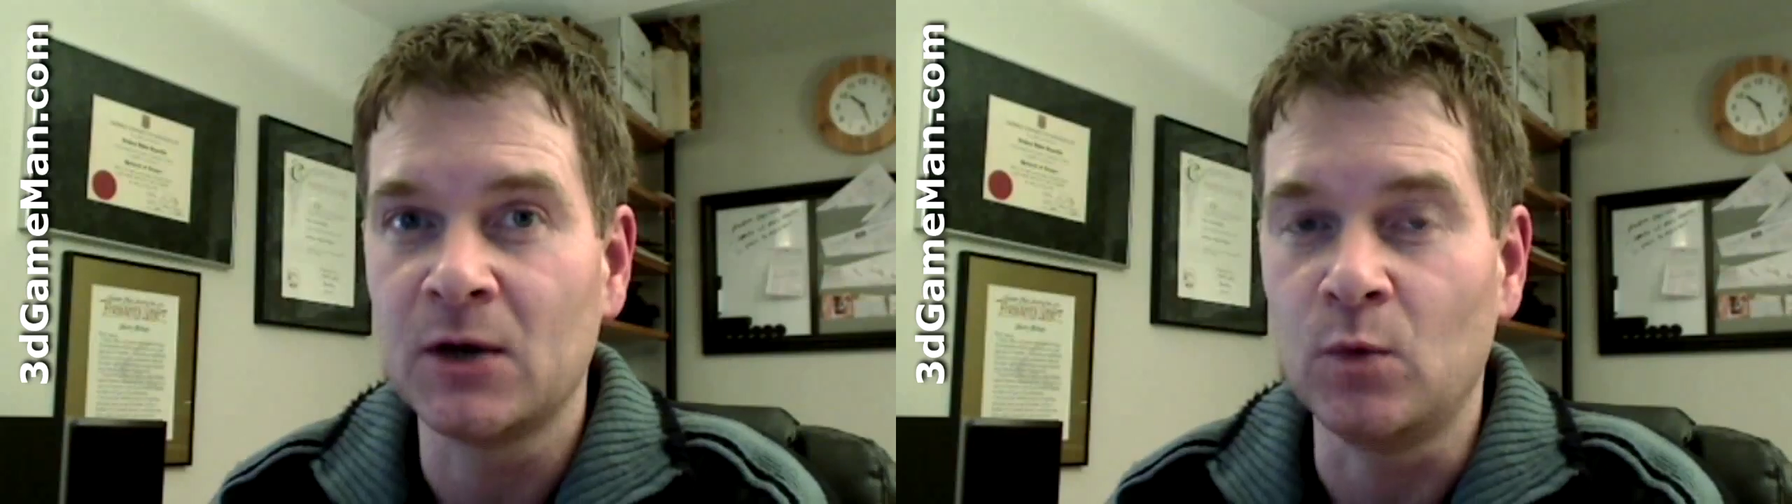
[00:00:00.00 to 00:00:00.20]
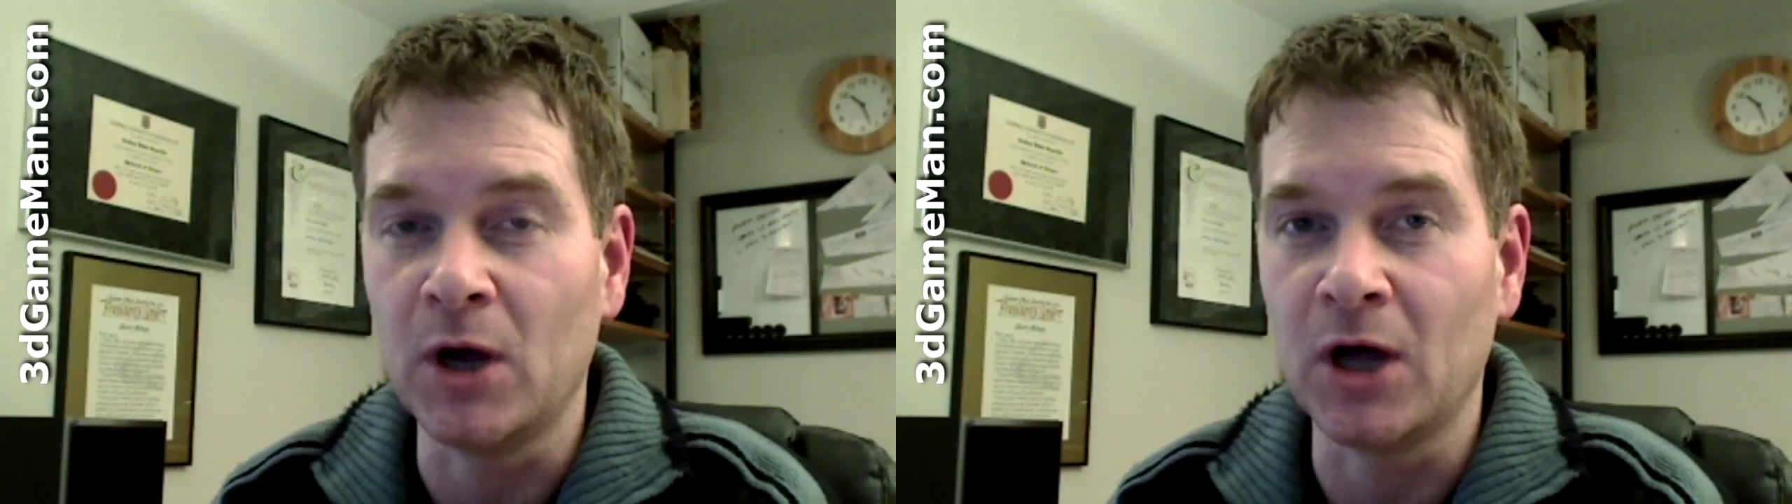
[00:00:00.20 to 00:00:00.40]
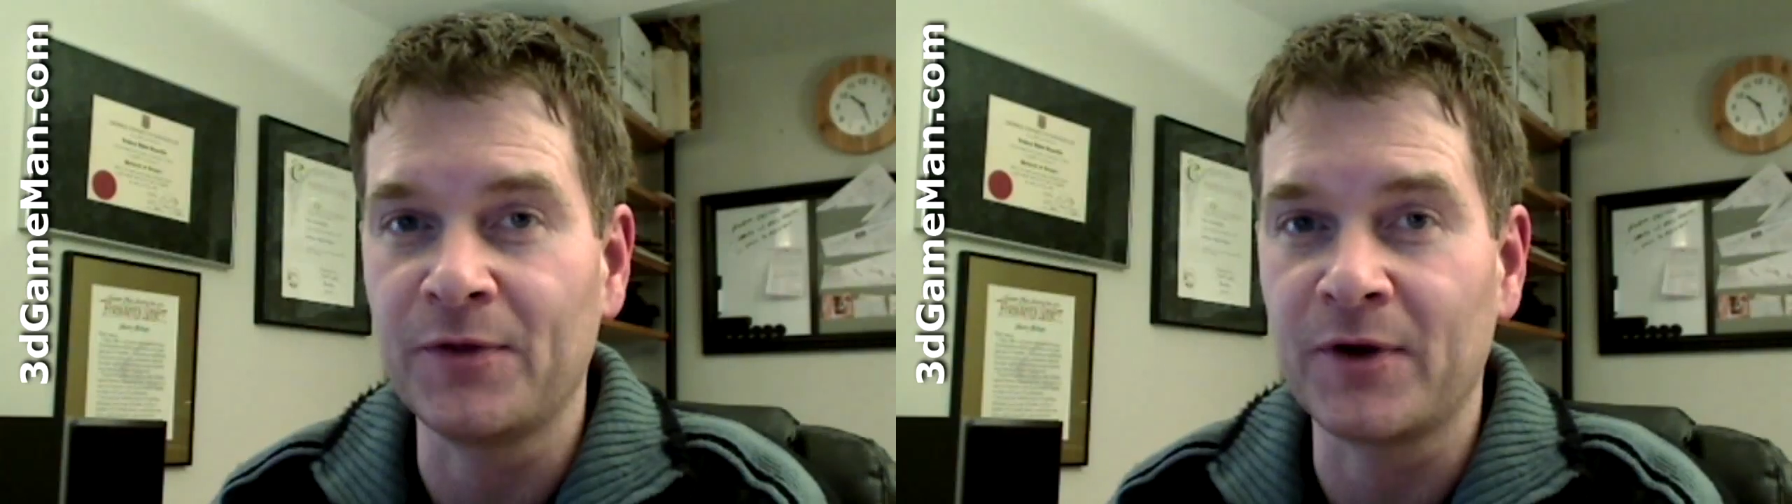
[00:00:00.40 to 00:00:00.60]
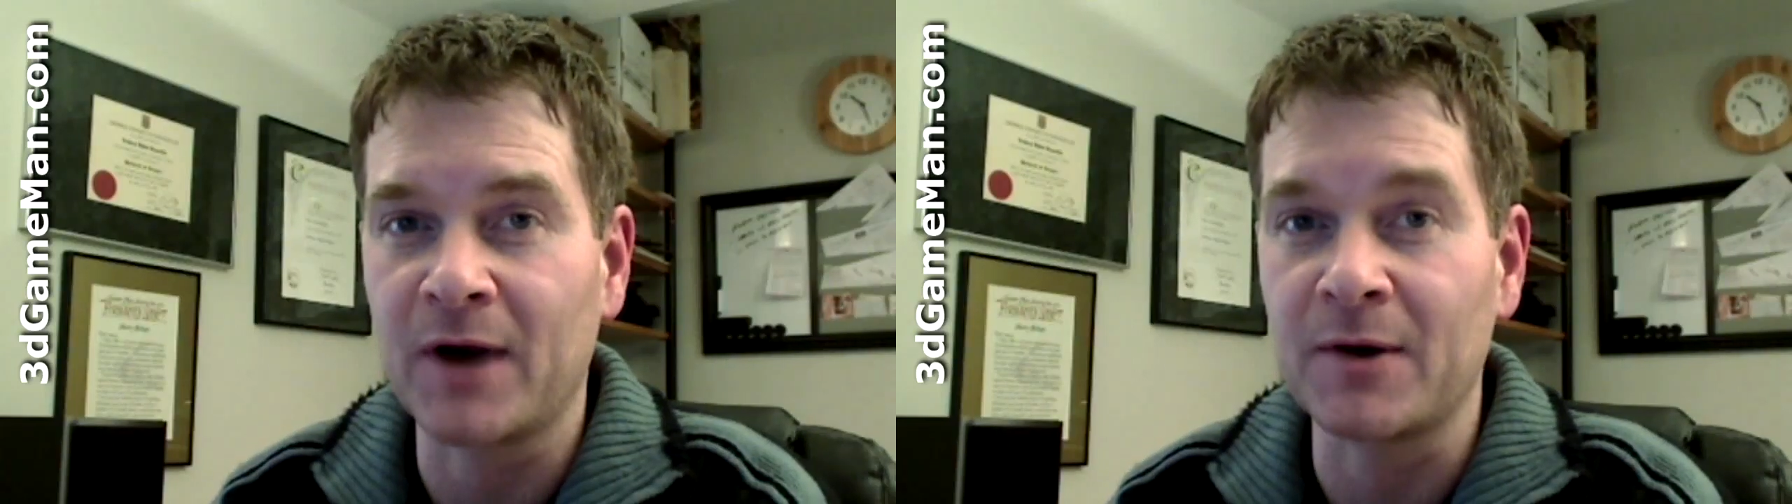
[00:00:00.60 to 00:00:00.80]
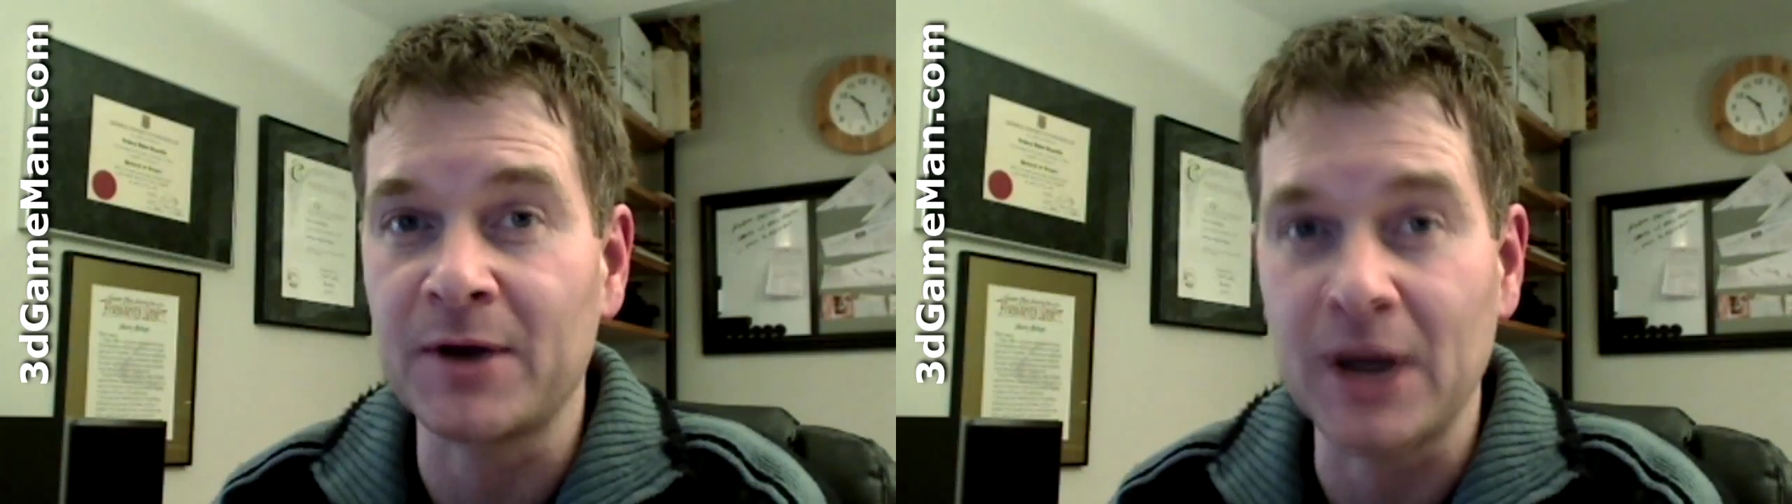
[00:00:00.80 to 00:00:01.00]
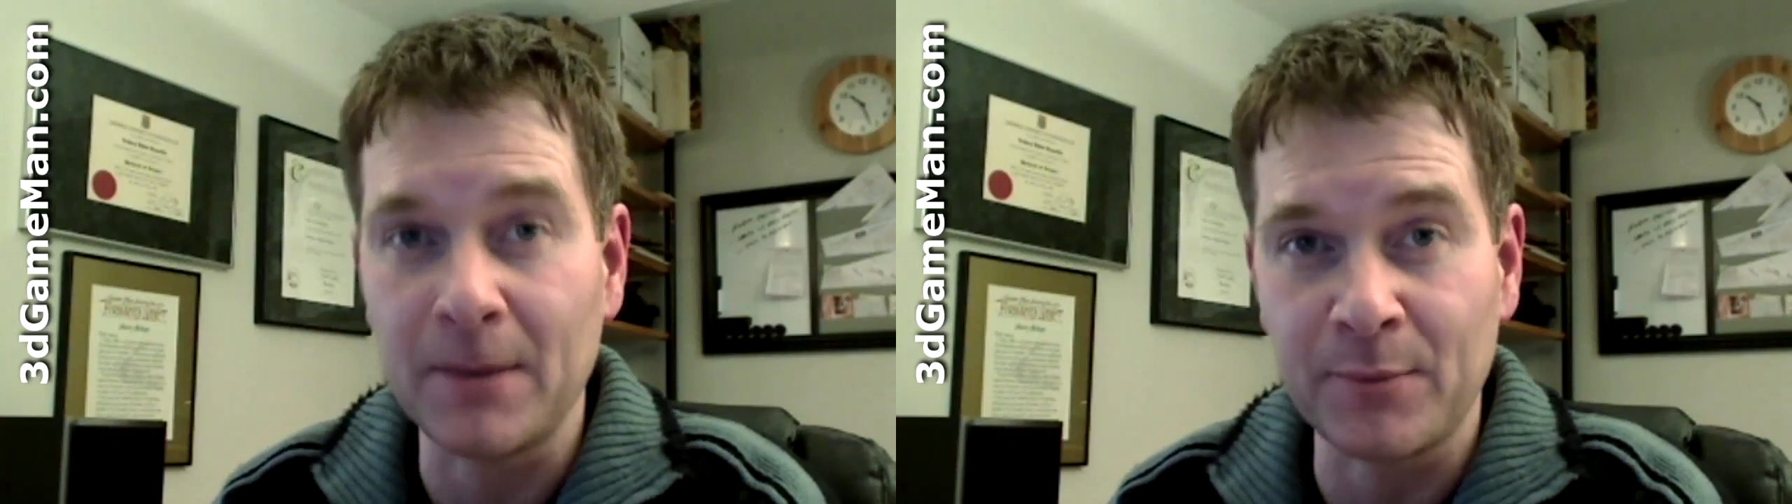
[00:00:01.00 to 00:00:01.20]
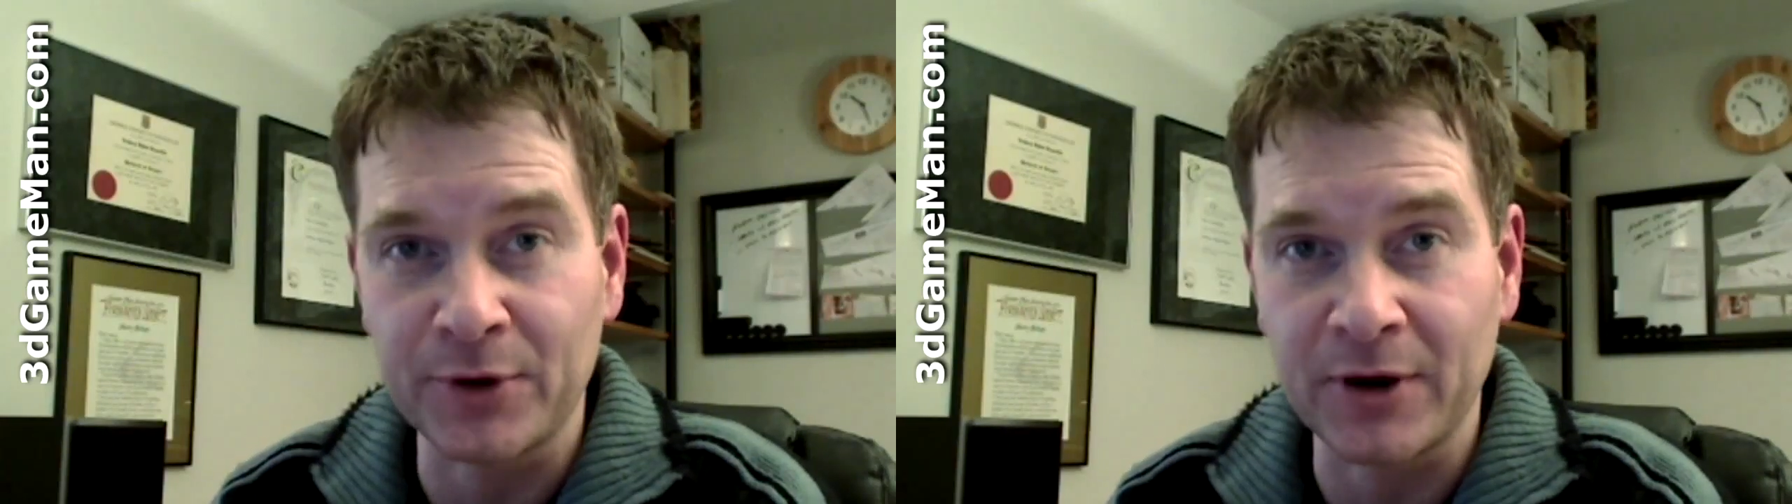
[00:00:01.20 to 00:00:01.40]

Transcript: Well, there are a number